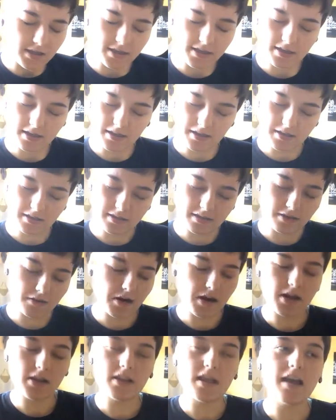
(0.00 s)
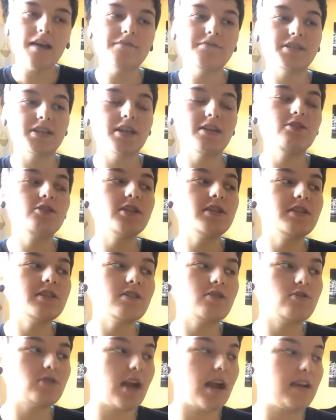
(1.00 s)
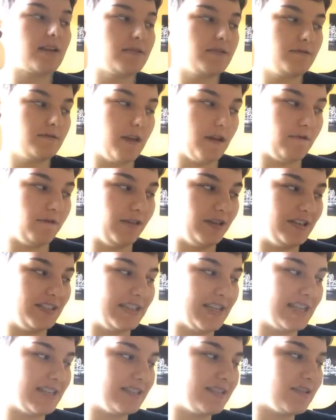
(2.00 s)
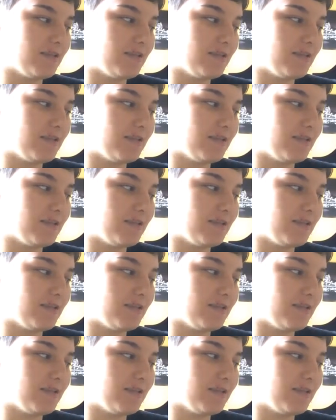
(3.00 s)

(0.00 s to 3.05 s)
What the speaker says: there are a lot of Dungeons & Dragons references,